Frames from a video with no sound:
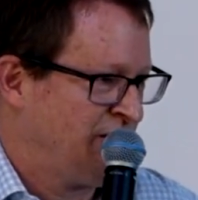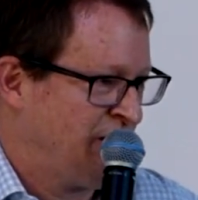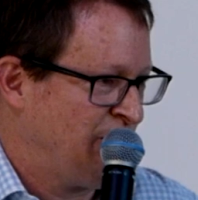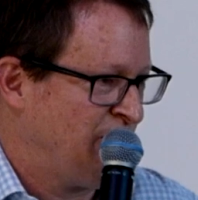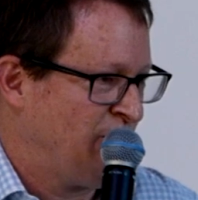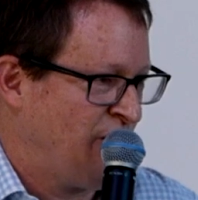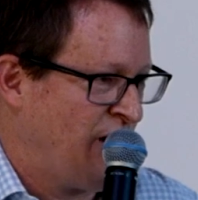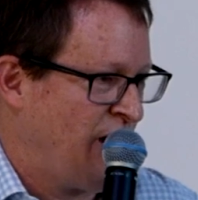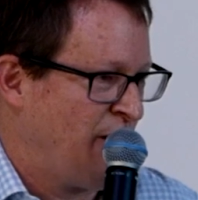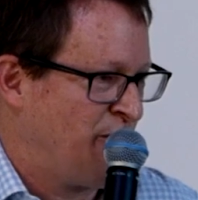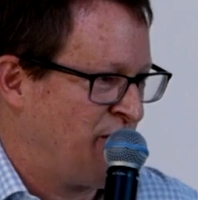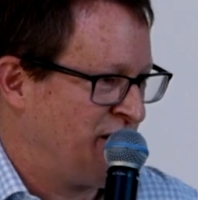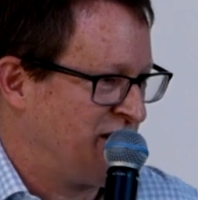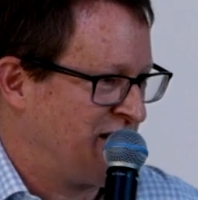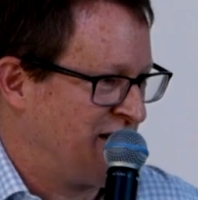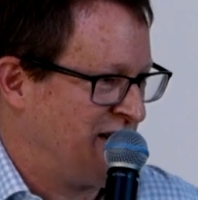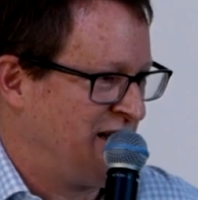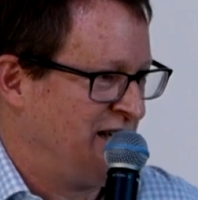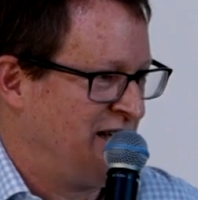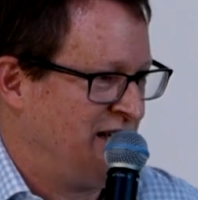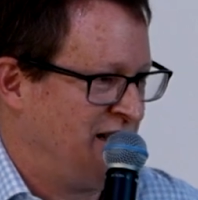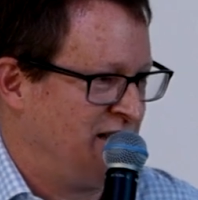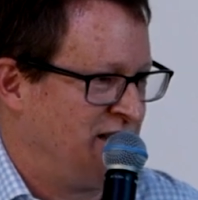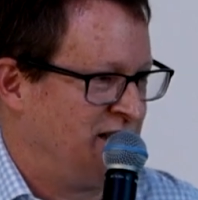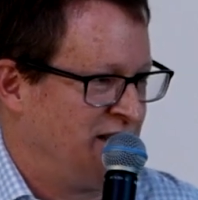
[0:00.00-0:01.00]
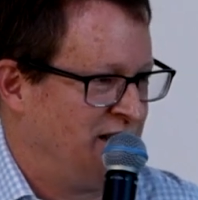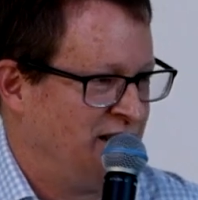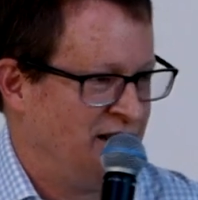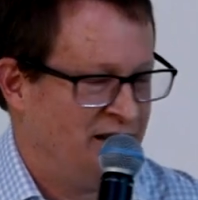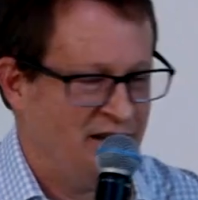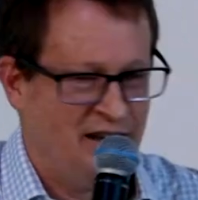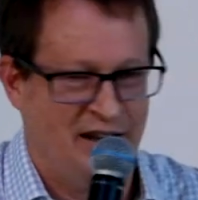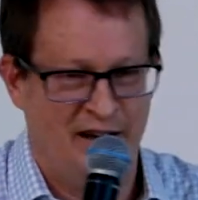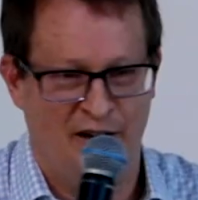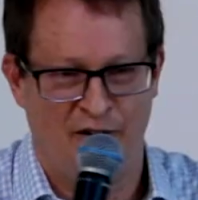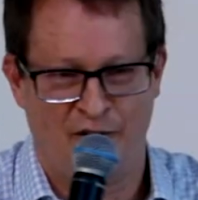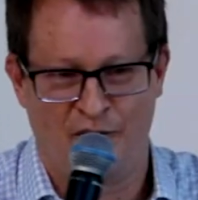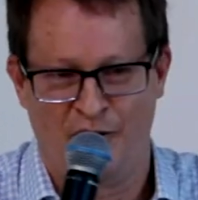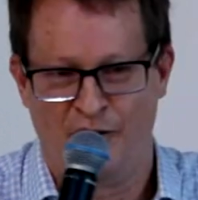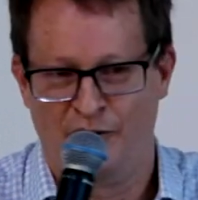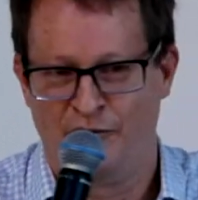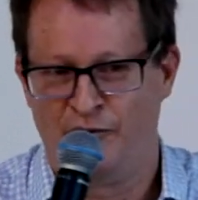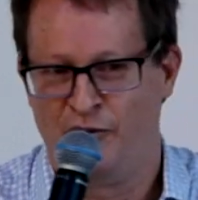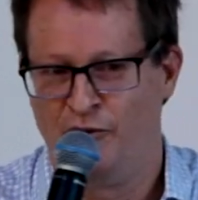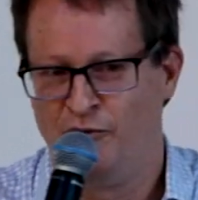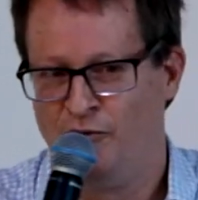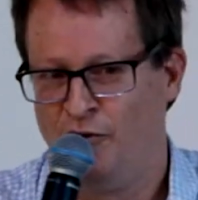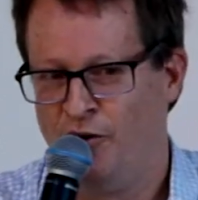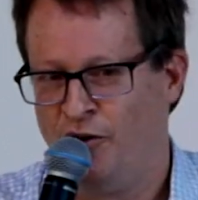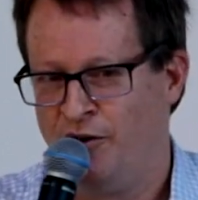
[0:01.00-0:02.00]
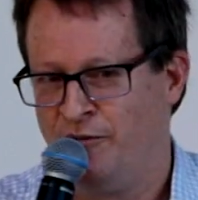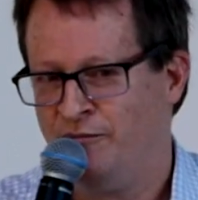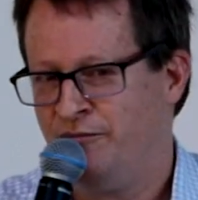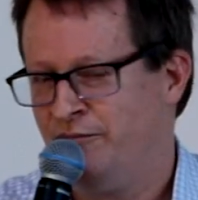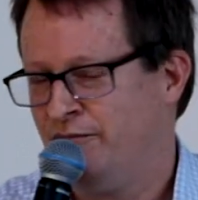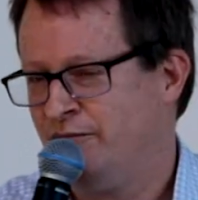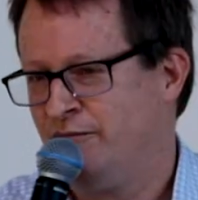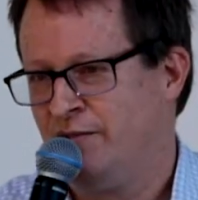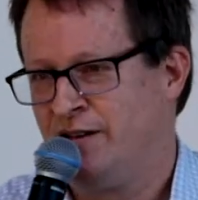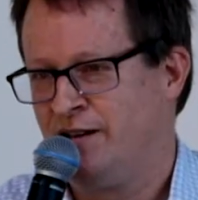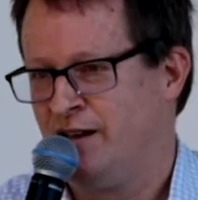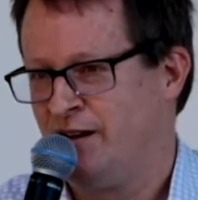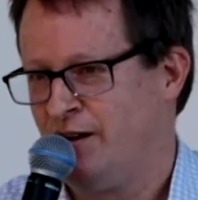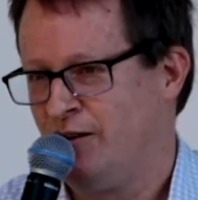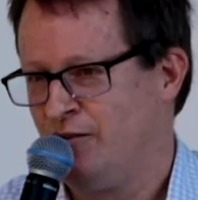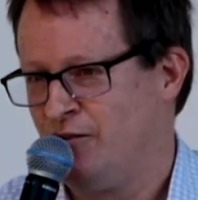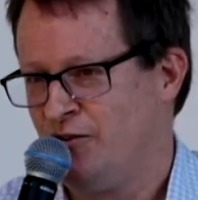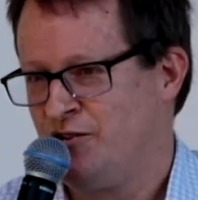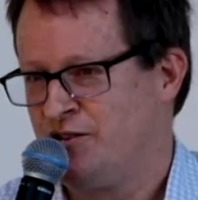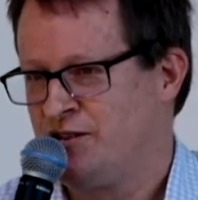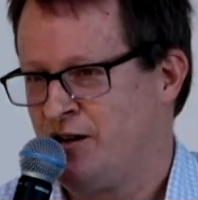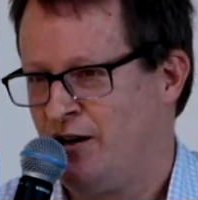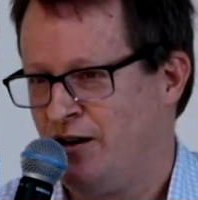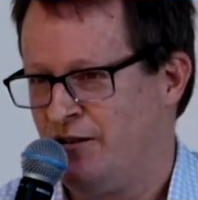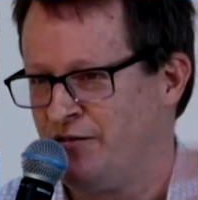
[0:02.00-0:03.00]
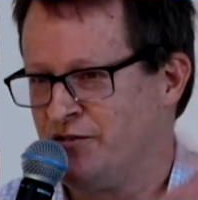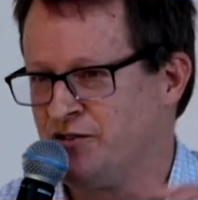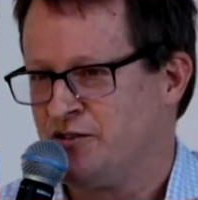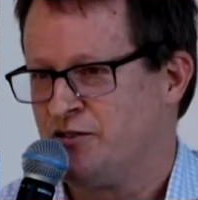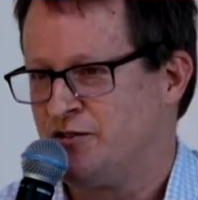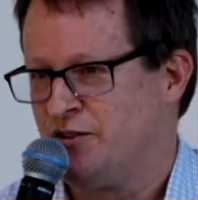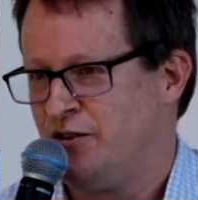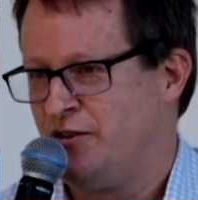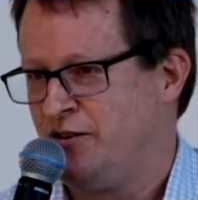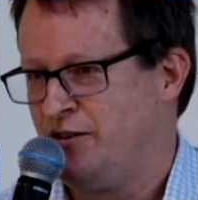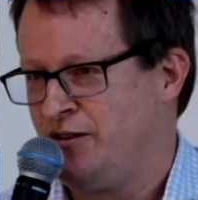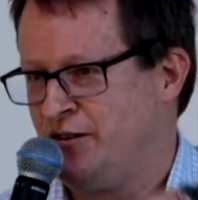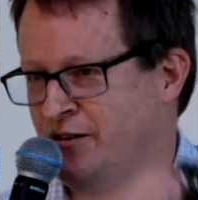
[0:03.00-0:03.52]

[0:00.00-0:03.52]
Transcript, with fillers: without particularly eating, and then I'd go for a run, and then I'd lose half a stone.